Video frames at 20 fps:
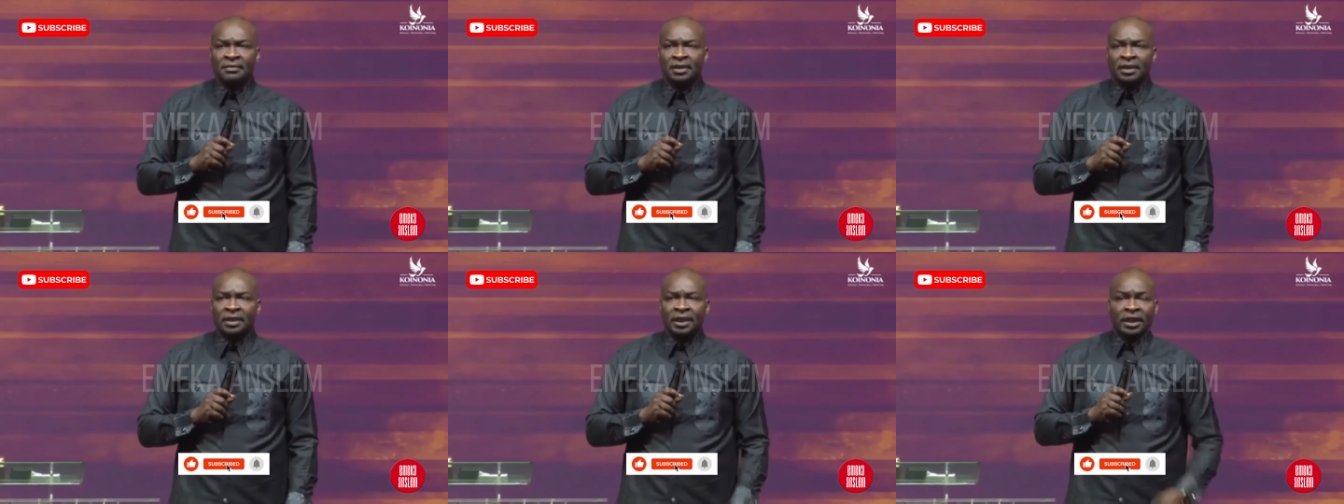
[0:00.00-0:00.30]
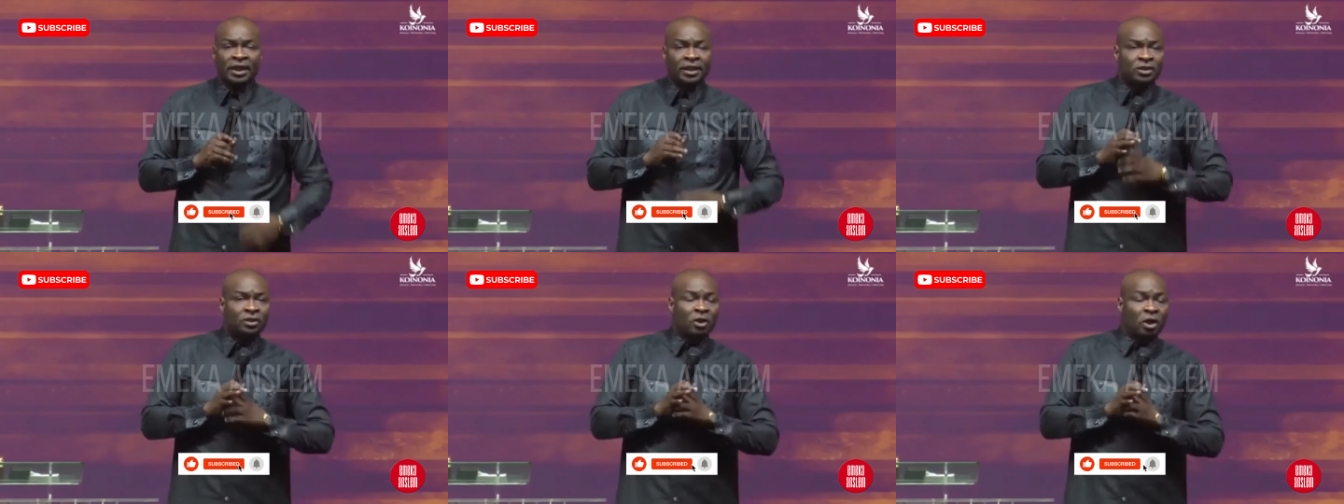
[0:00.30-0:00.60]

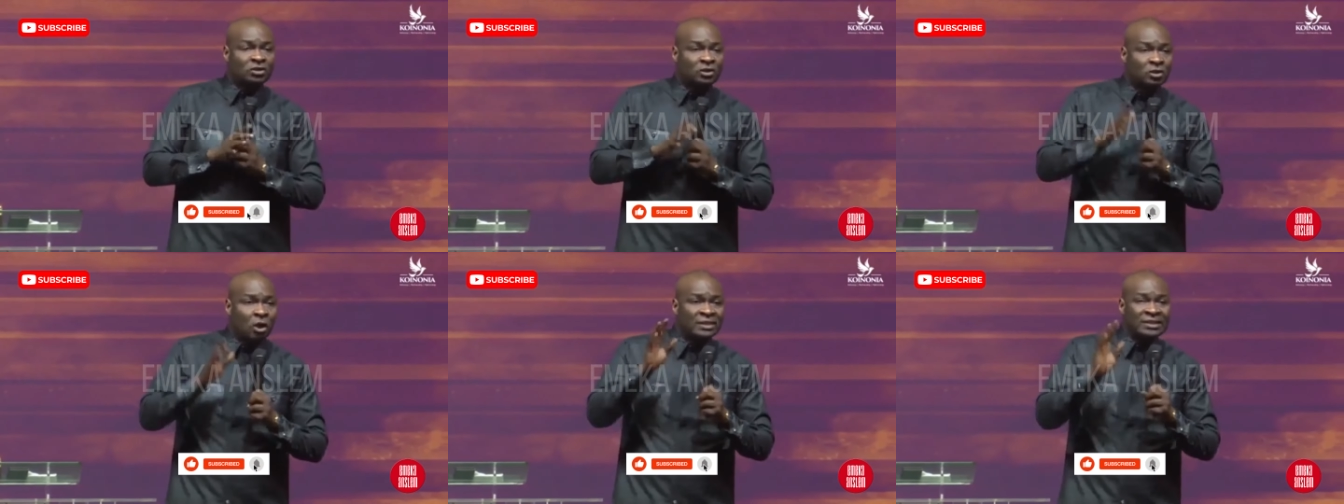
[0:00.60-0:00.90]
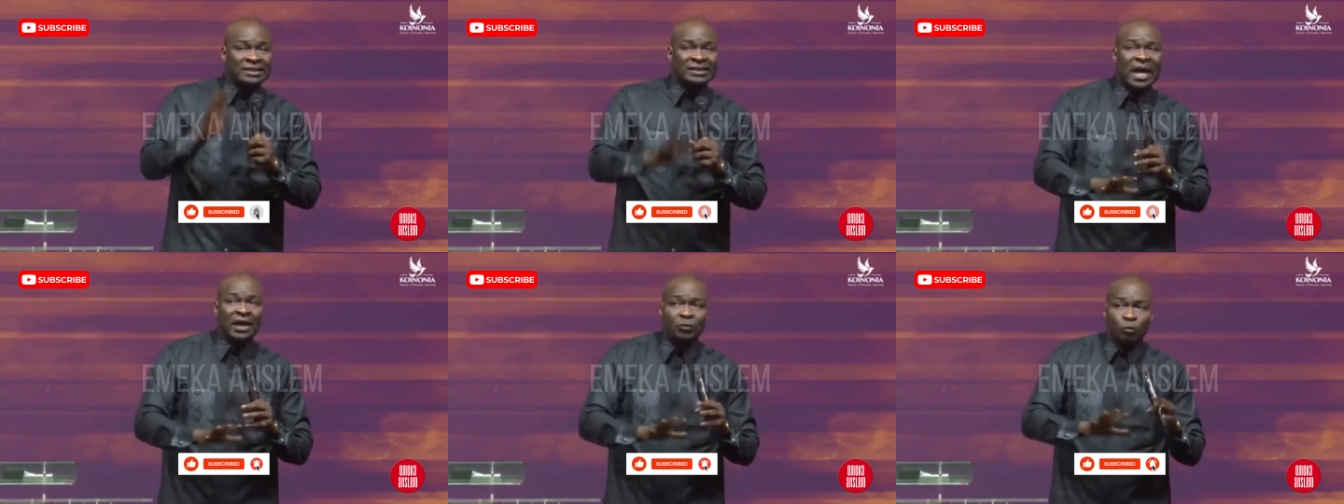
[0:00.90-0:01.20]
It does not
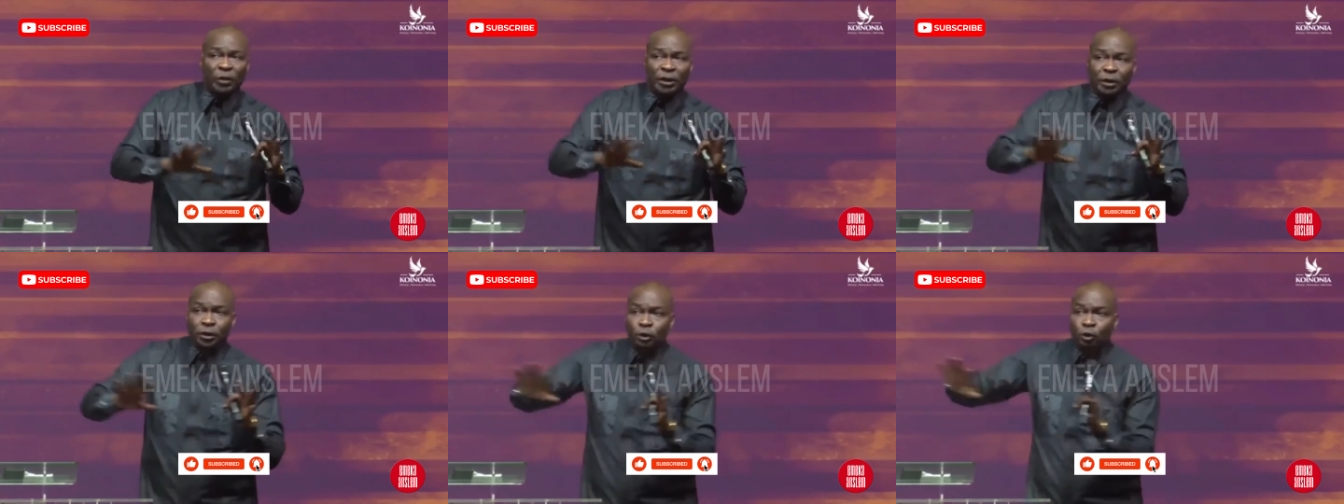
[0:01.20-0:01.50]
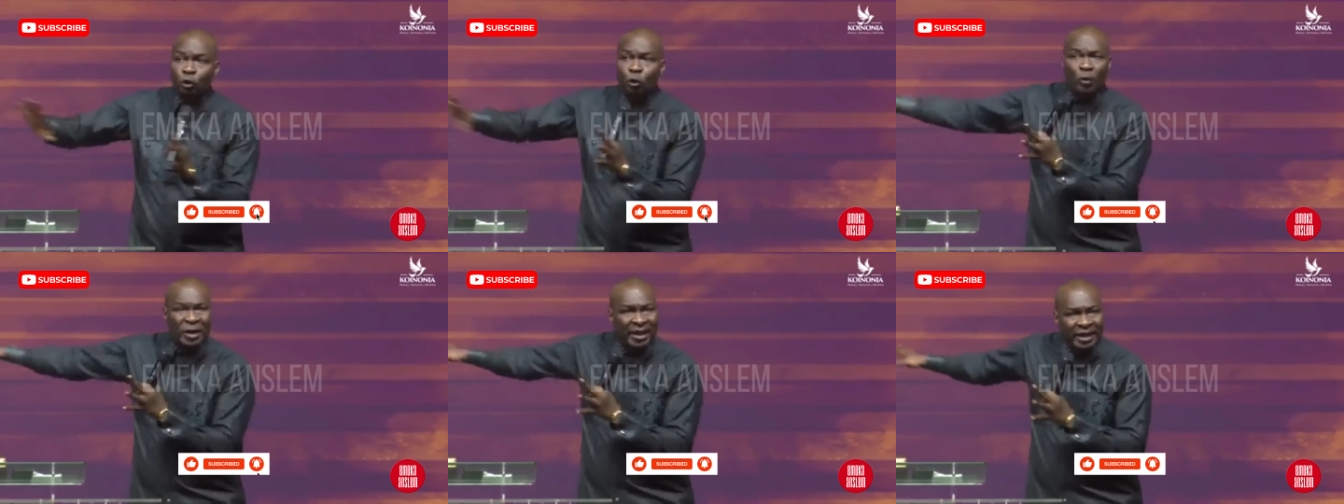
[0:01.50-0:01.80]
start with
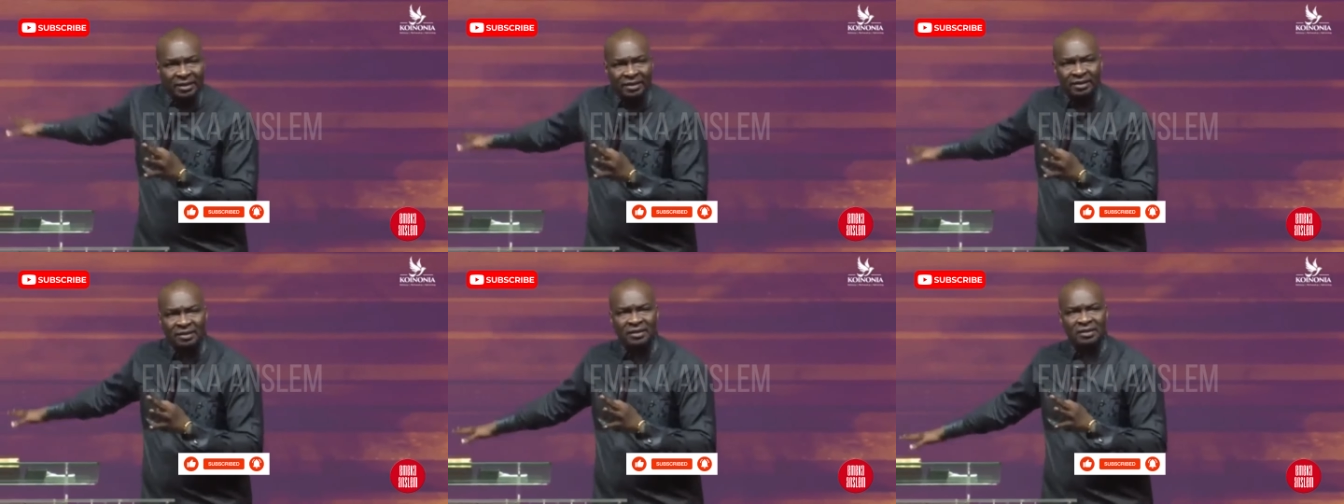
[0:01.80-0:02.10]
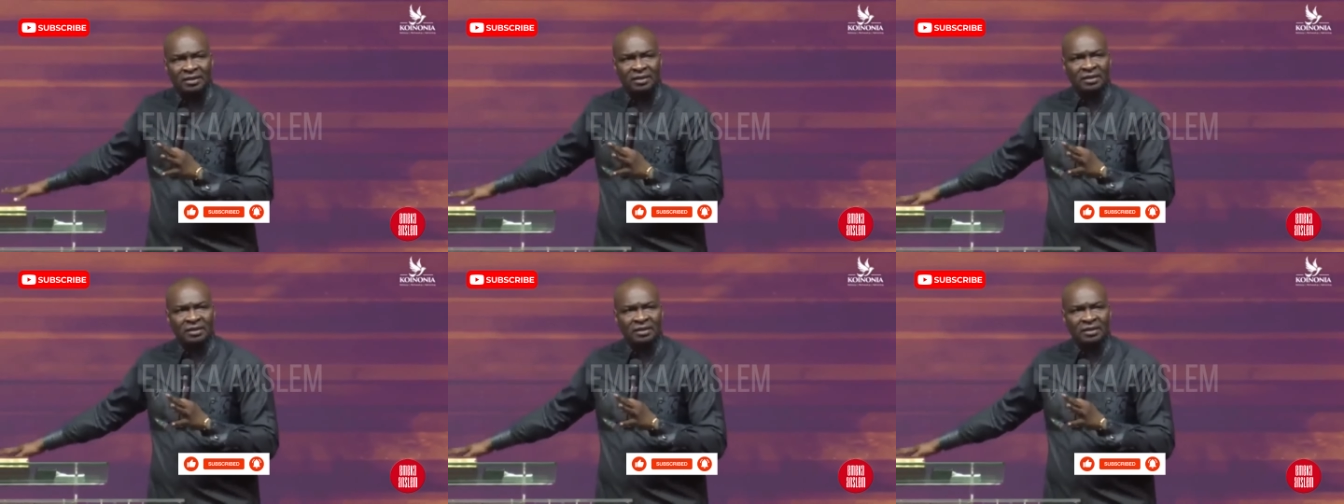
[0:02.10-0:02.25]
doing.